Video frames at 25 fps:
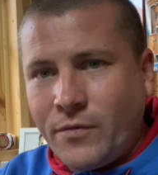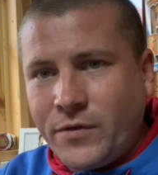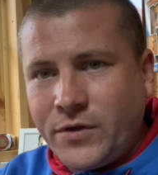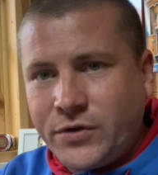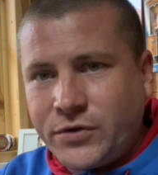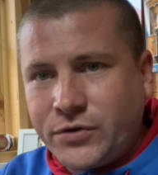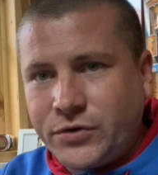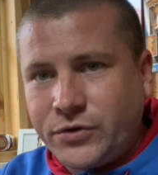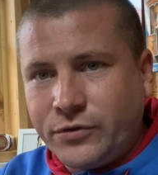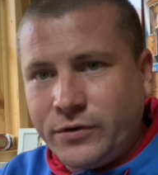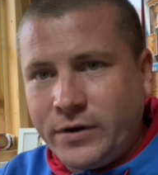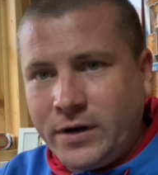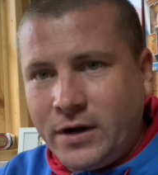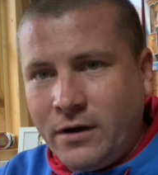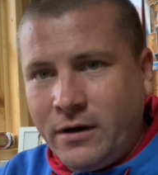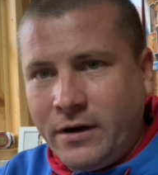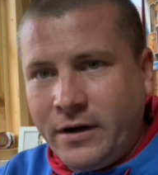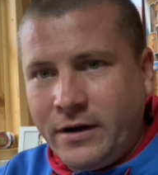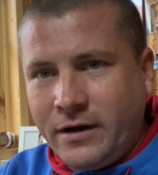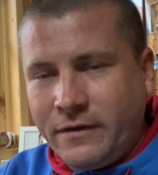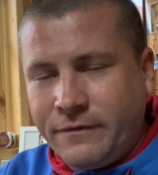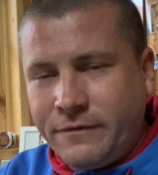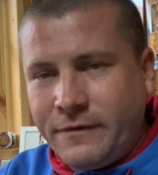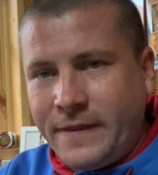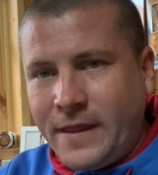storyline. I
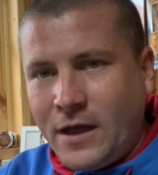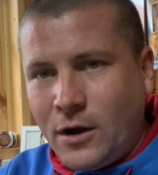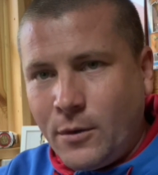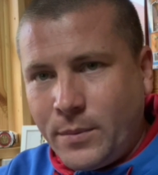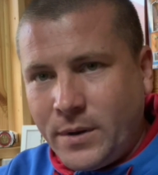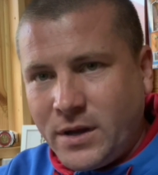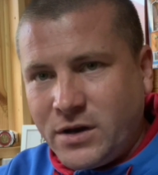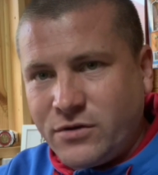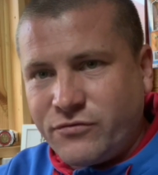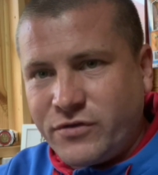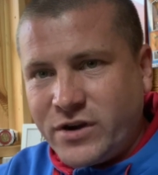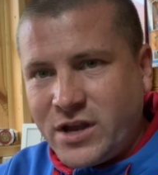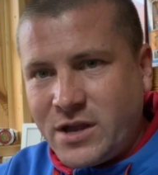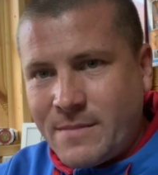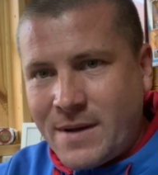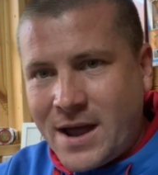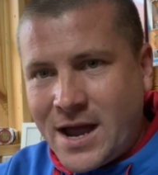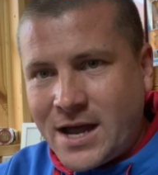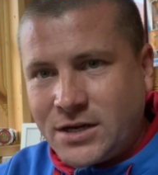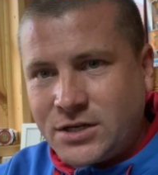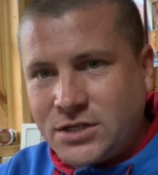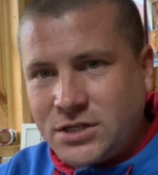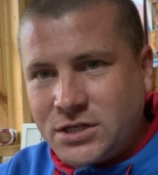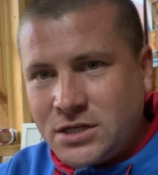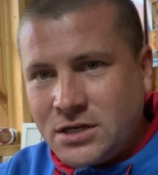think there'll be a
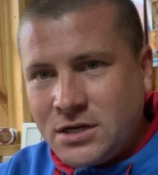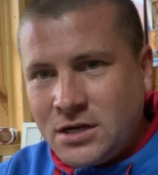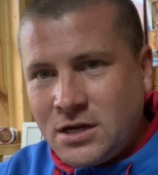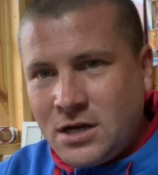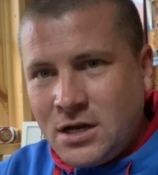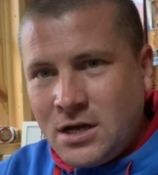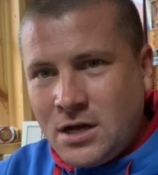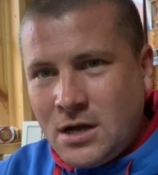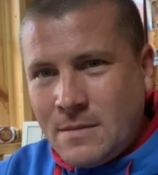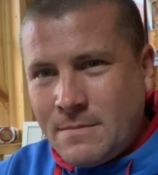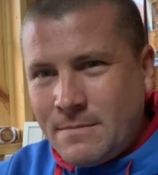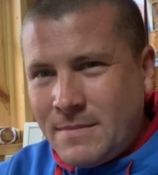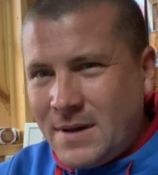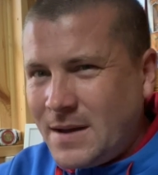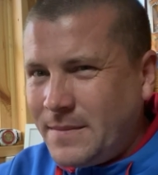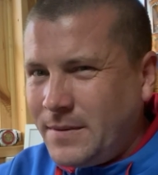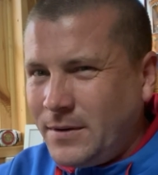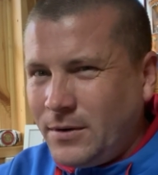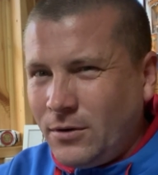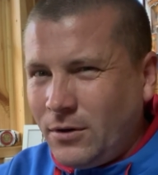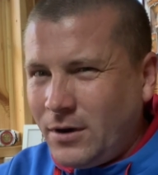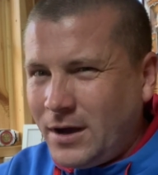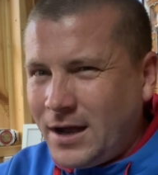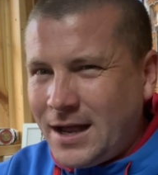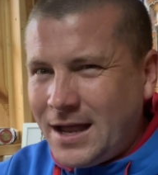rematch. Maybe
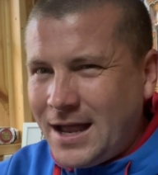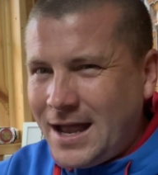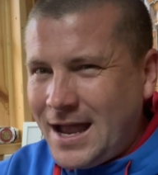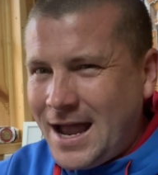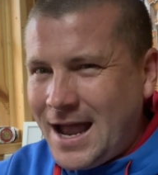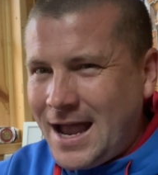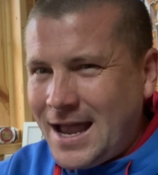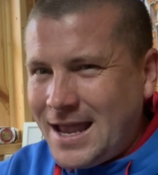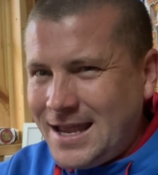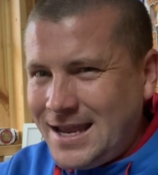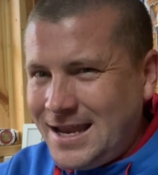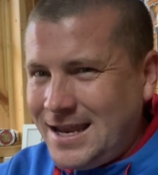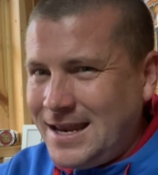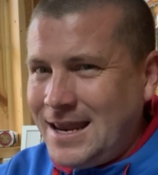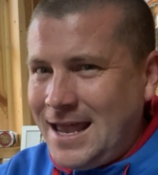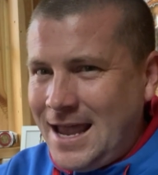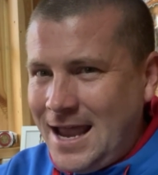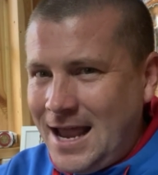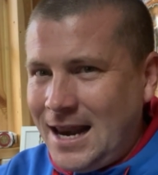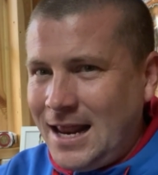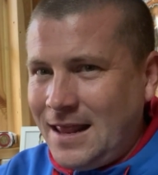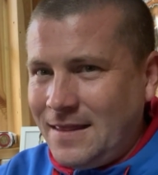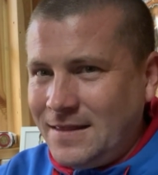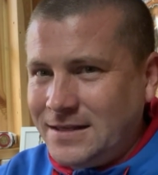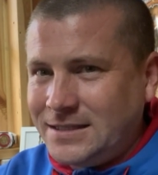not in Hell
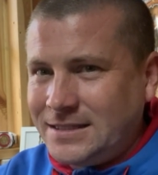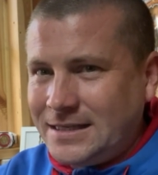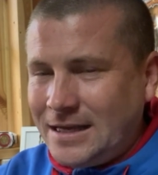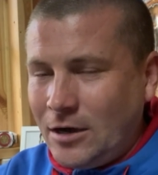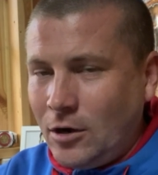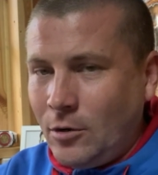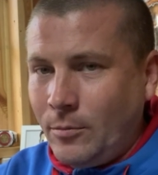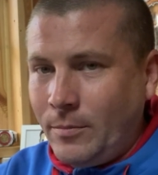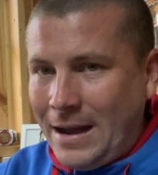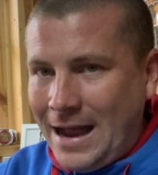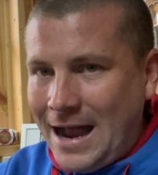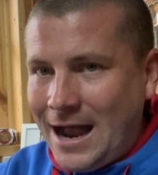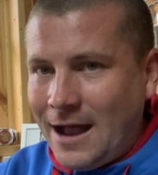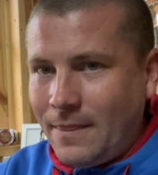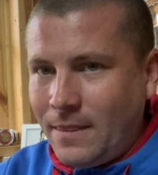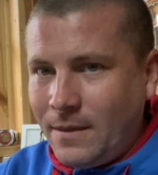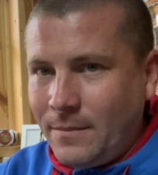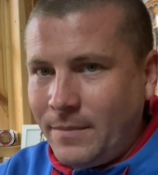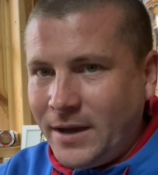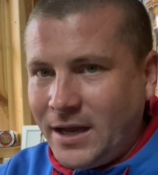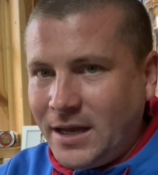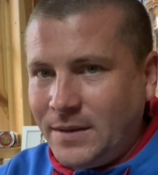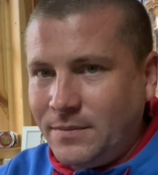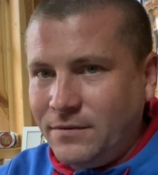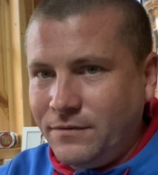in a Cell, but at the
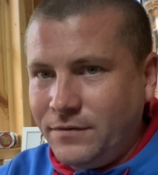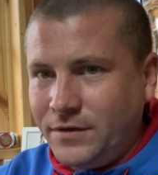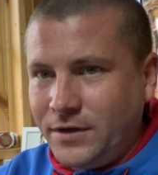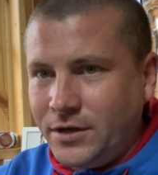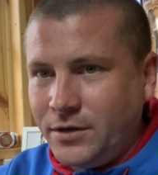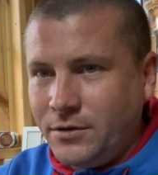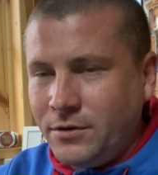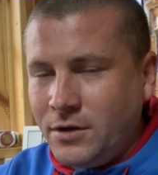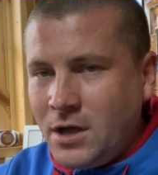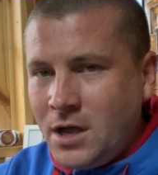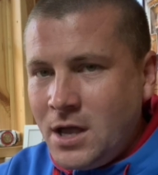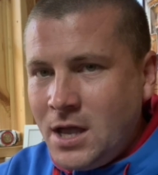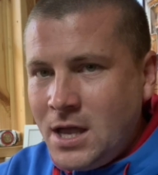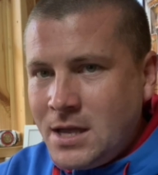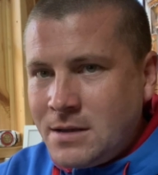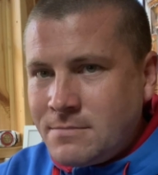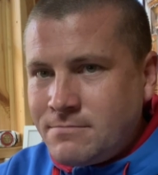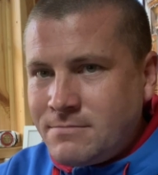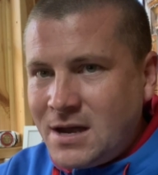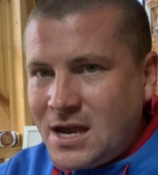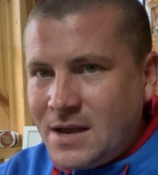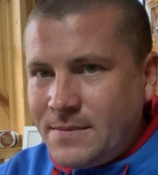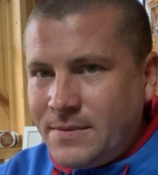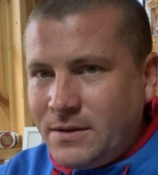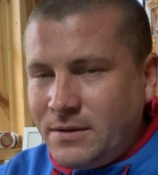pay-per-view.
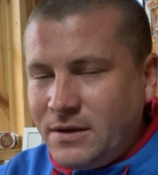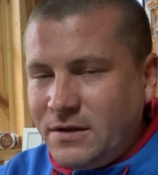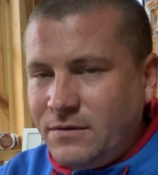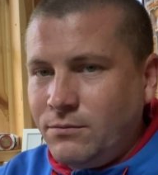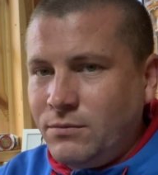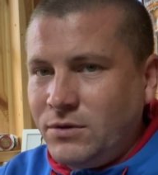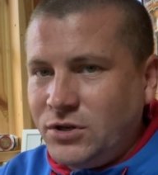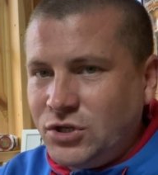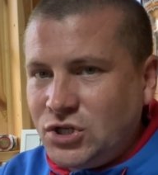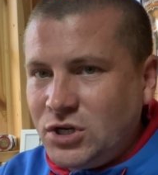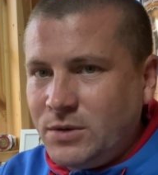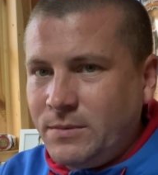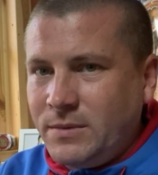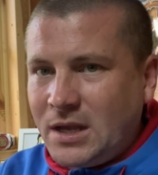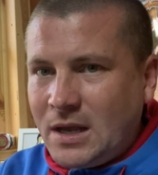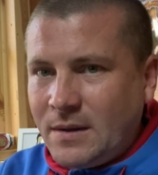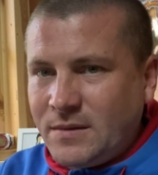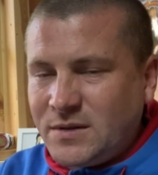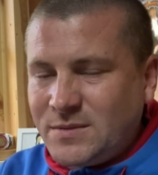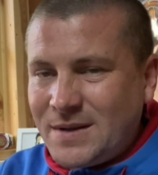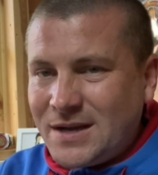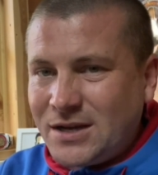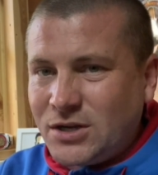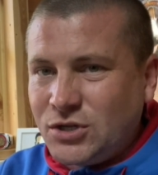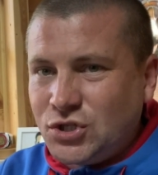Maybe when Jimmy comes
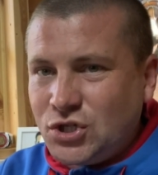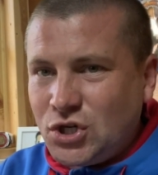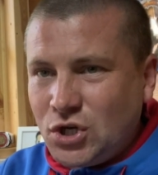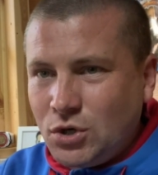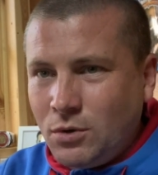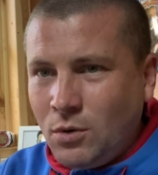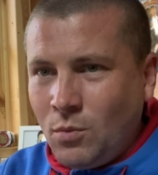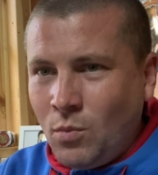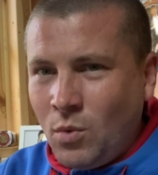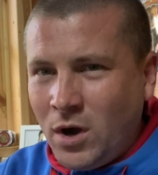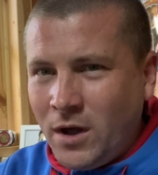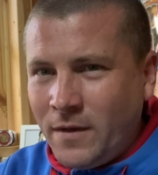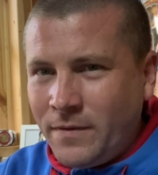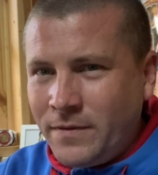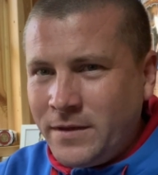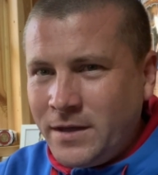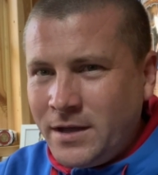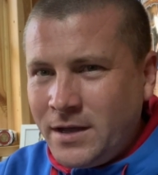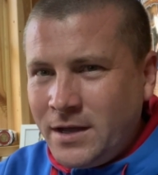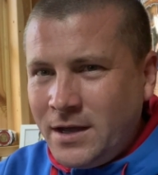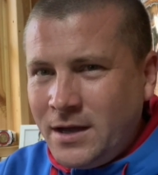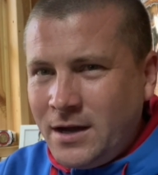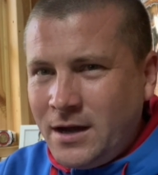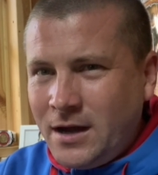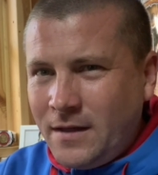back a 2-on-1.
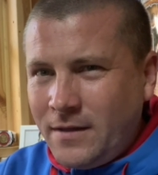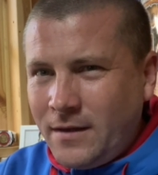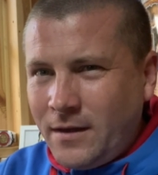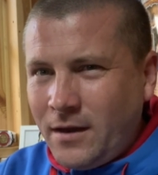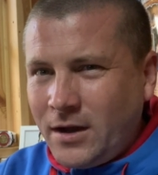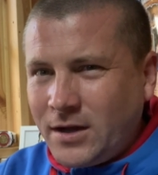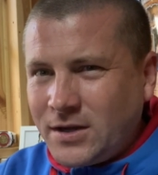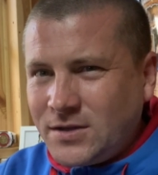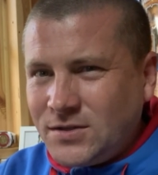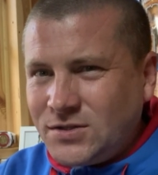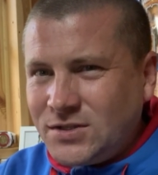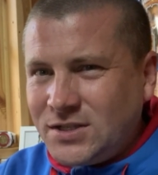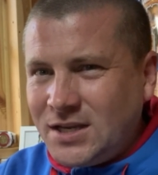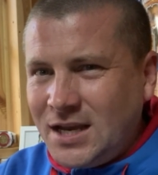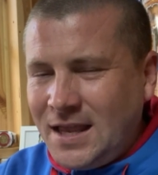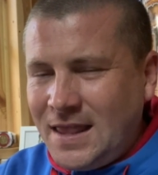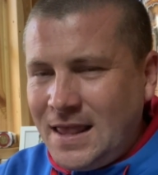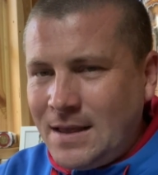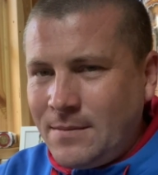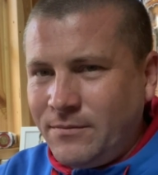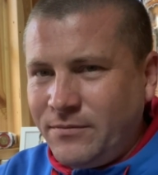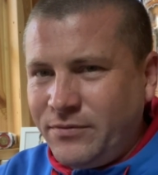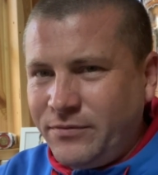And then I can see them